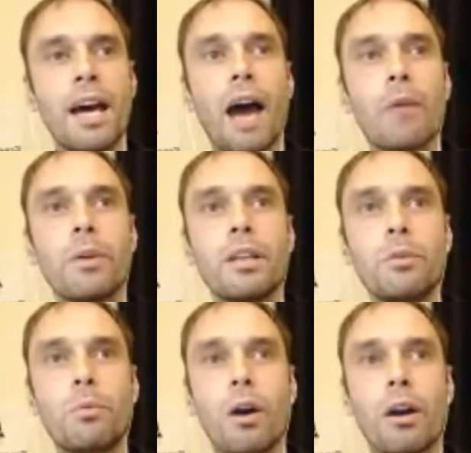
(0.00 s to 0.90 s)
I really
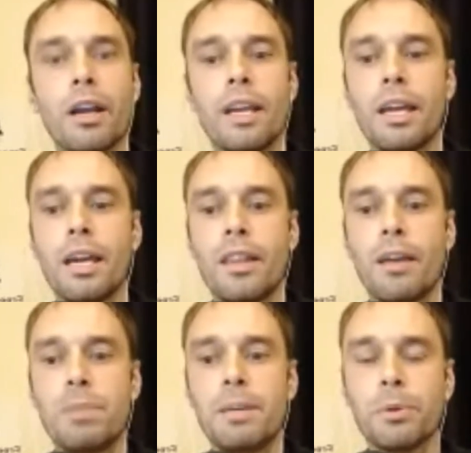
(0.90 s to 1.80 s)
worry
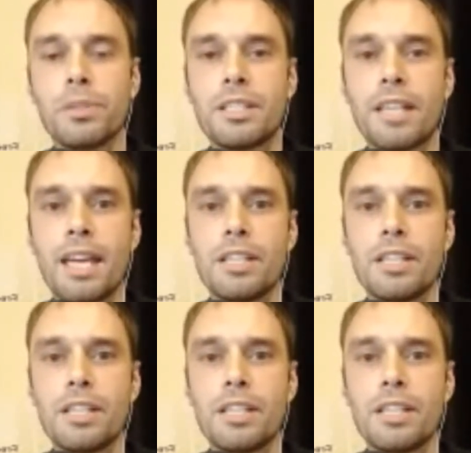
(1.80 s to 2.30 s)
that people stay